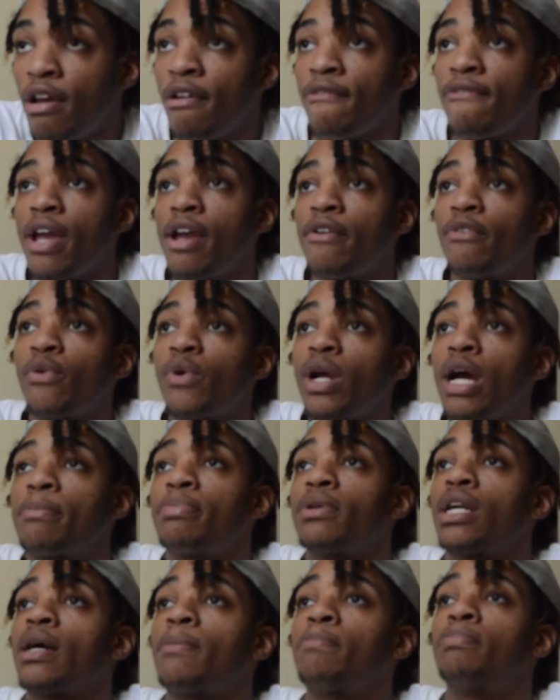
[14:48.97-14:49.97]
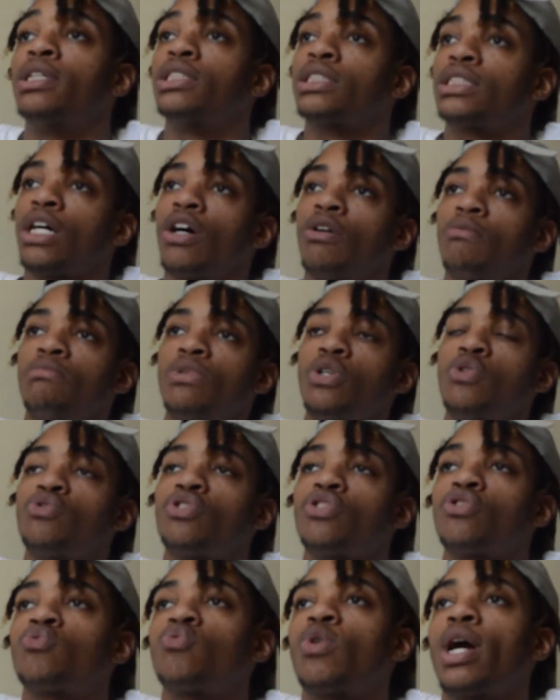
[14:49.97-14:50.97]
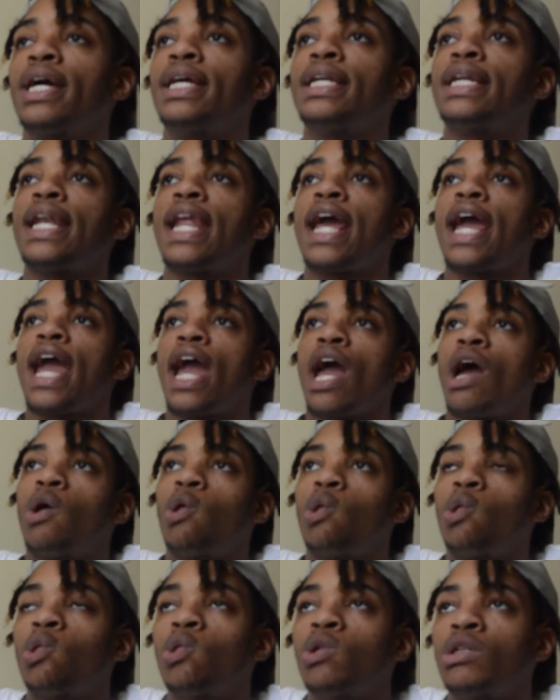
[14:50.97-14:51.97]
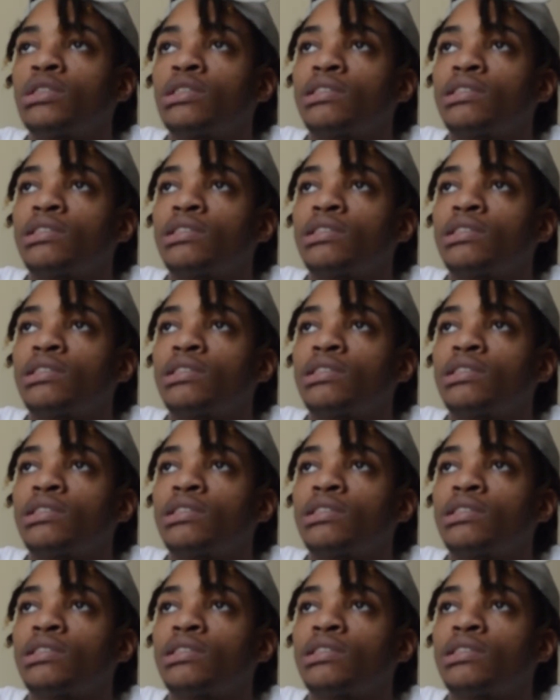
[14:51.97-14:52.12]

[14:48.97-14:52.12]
Favorite rapper that puts out music right now.